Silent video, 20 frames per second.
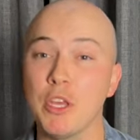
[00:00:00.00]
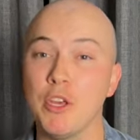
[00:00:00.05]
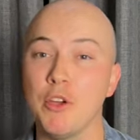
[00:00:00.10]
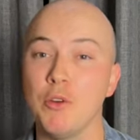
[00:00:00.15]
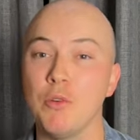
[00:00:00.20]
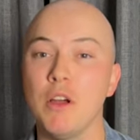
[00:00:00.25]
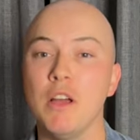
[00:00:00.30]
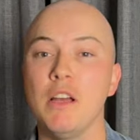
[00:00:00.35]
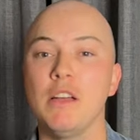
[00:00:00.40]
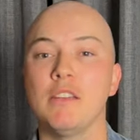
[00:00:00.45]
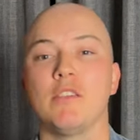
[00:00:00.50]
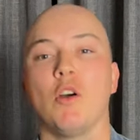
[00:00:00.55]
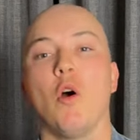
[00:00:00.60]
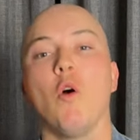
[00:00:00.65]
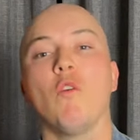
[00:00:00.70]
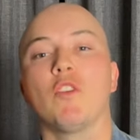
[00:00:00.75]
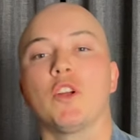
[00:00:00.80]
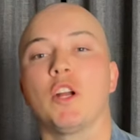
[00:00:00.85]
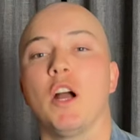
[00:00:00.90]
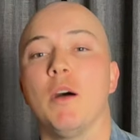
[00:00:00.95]
you to
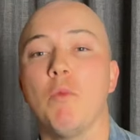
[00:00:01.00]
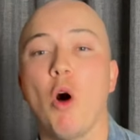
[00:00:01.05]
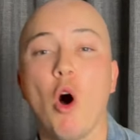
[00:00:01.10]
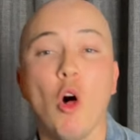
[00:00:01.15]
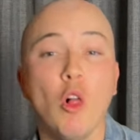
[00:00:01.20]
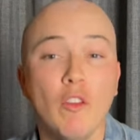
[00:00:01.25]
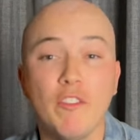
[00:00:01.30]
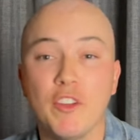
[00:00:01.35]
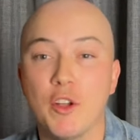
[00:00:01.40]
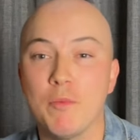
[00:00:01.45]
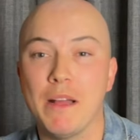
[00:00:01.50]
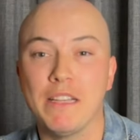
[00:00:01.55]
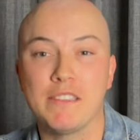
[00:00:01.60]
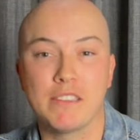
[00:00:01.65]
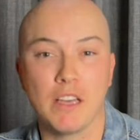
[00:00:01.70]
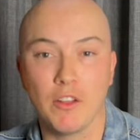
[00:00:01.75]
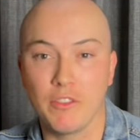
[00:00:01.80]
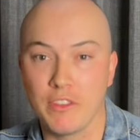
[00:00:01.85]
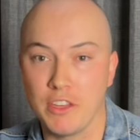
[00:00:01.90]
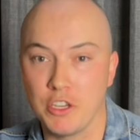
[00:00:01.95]
overcome all of your mental
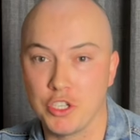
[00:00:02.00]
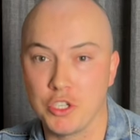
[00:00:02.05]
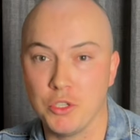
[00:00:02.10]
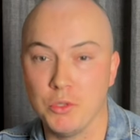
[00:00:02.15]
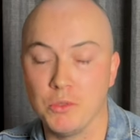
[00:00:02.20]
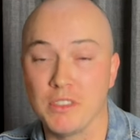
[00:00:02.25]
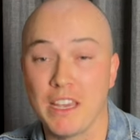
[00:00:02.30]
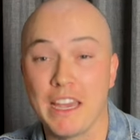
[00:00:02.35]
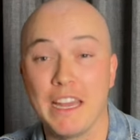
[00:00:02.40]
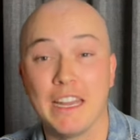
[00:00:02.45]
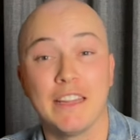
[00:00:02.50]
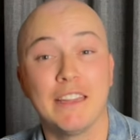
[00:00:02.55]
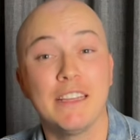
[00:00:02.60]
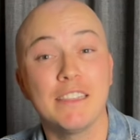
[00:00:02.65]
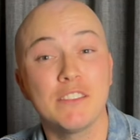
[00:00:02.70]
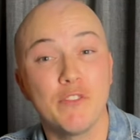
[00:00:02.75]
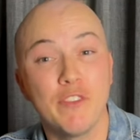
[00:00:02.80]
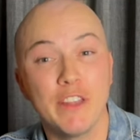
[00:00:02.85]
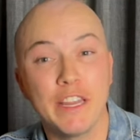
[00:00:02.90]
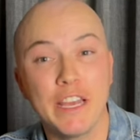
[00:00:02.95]
health issues. And in
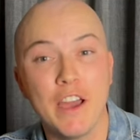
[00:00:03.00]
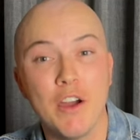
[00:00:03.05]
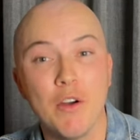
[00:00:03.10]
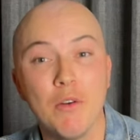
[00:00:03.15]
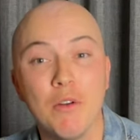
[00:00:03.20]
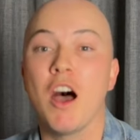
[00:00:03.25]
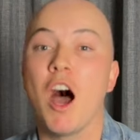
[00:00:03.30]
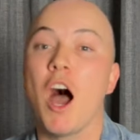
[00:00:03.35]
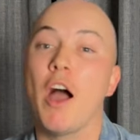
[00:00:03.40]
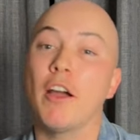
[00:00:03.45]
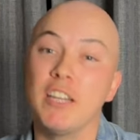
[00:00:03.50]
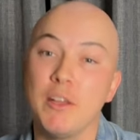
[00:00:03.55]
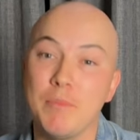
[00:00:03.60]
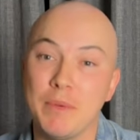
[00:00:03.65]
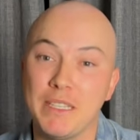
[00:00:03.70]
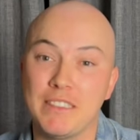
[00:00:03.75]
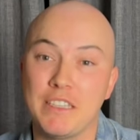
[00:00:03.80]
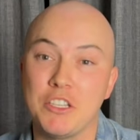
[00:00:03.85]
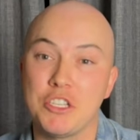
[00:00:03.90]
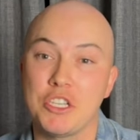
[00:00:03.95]
this video, I'm gonna be
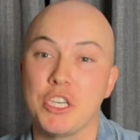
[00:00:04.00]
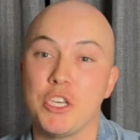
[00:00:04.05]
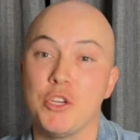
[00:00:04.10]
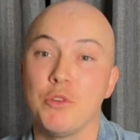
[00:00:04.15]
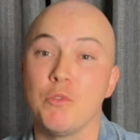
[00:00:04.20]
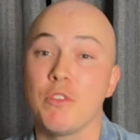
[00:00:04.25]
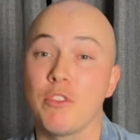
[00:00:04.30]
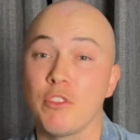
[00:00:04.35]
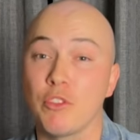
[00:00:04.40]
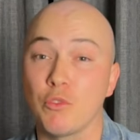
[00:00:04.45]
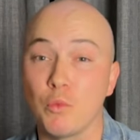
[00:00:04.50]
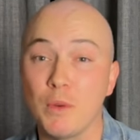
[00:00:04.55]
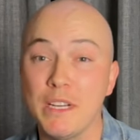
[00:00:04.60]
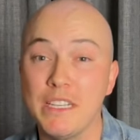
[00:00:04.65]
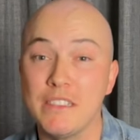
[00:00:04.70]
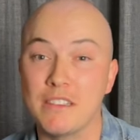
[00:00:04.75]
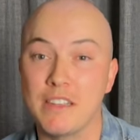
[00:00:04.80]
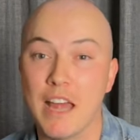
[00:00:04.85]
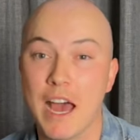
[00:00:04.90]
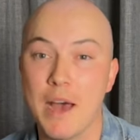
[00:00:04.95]
teaching you three
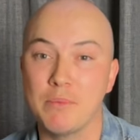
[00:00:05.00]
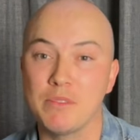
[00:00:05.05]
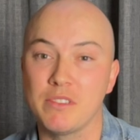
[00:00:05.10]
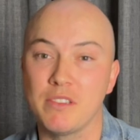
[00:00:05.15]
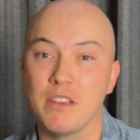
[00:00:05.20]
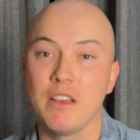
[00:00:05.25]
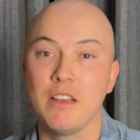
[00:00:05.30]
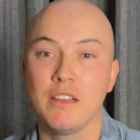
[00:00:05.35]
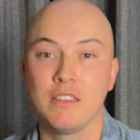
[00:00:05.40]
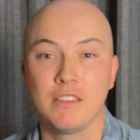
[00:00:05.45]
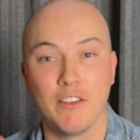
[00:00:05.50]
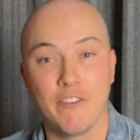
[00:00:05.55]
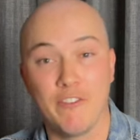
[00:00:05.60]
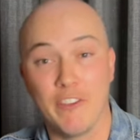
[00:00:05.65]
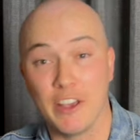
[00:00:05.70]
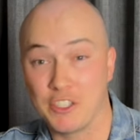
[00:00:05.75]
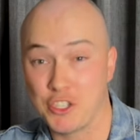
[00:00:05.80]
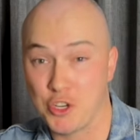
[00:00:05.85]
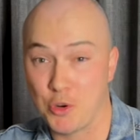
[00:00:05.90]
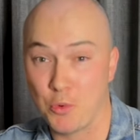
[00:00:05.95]
steps to
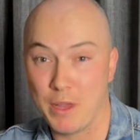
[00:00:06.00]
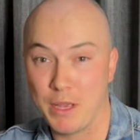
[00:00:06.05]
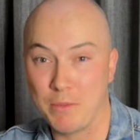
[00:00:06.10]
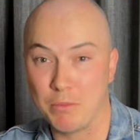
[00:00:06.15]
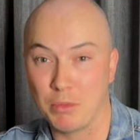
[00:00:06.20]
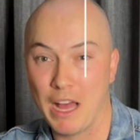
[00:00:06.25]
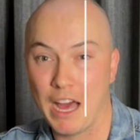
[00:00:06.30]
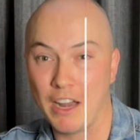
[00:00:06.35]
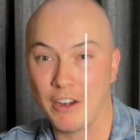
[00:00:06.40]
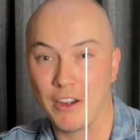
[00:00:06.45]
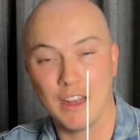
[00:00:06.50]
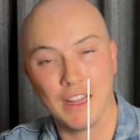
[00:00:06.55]
fix your weak bladder.